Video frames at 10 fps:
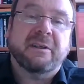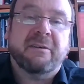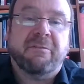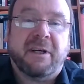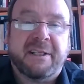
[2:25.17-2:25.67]

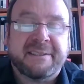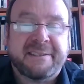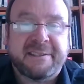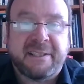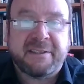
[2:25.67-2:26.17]
a
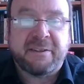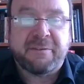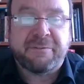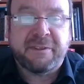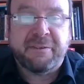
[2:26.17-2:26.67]
vast set
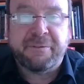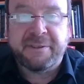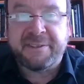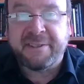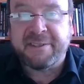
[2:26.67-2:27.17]
of
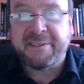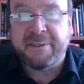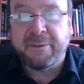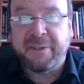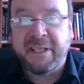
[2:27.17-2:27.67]
differences.
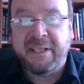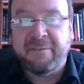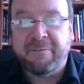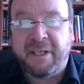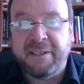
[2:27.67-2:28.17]
So they
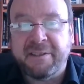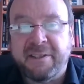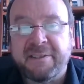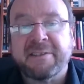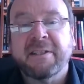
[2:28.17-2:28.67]
invite
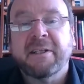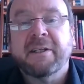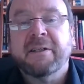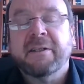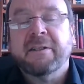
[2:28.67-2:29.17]
us
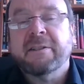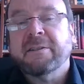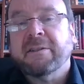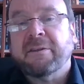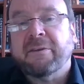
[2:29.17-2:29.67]

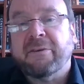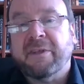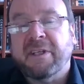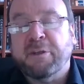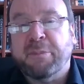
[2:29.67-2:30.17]
to
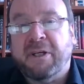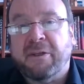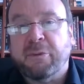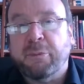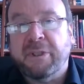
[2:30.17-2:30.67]
think
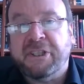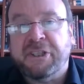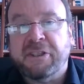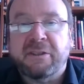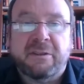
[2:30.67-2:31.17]
about which